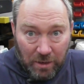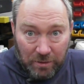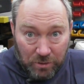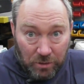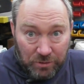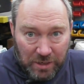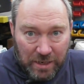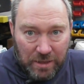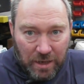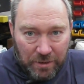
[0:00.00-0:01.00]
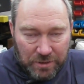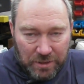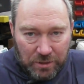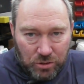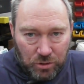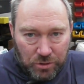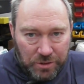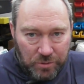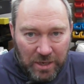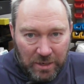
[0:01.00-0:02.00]
and underneath that there's
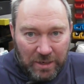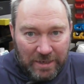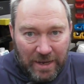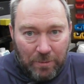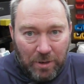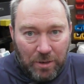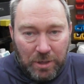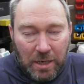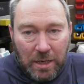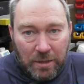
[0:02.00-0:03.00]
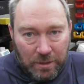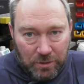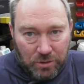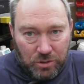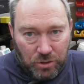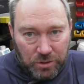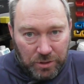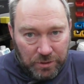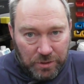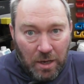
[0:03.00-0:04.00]
instructions where you can download the
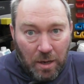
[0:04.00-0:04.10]
instructions,